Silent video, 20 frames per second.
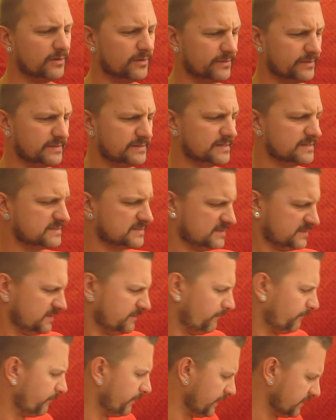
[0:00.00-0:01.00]
All that it does is
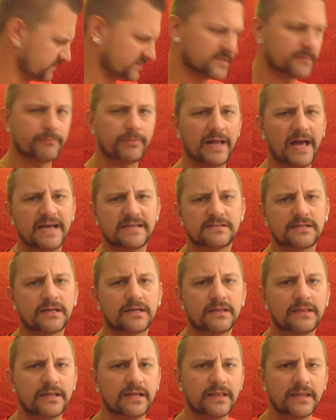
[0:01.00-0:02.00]
it melts the
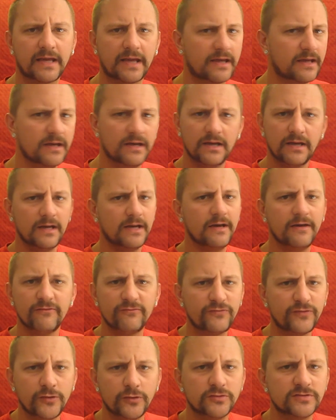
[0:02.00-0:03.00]
plastic and then they
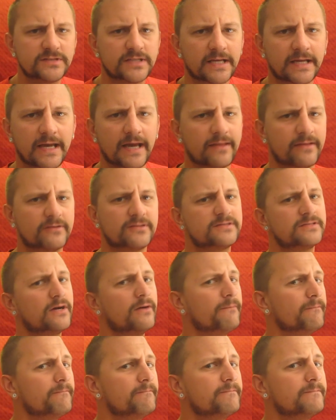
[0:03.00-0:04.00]
fuse together. So
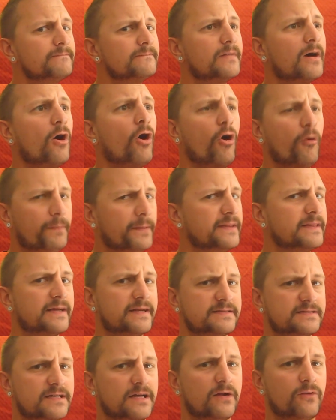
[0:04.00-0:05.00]
I'm hoping
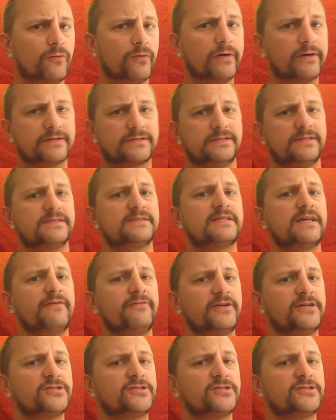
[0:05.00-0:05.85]
that it's gonna work. So let's give it a